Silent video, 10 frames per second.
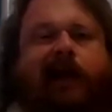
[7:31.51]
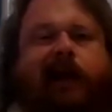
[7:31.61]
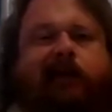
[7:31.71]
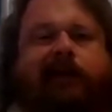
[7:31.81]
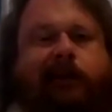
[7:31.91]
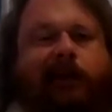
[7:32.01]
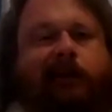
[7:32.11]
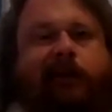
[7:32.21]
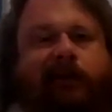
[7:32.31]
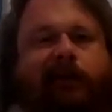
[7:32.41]
How do
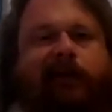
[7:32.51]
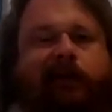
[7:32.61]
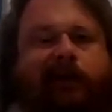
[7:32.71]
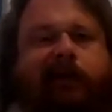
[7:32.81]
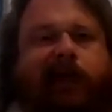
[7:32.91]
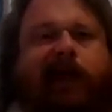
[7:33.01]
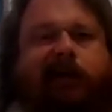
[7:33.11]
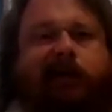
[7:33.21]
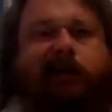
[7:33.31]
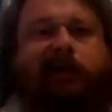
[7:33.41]
people
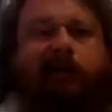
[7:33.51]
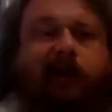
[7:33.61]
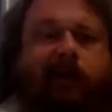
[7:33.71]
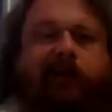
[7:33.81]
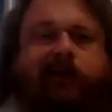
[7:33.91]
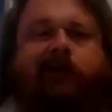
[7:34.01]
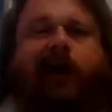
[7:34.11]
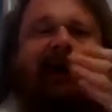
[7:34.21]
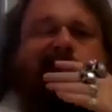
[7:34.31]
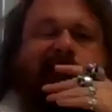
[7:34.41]
get you to
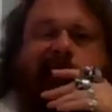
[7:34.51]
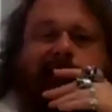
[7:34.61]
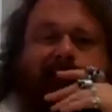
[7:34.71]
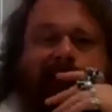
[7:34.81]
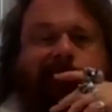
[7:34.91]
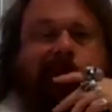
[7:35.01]
work for them?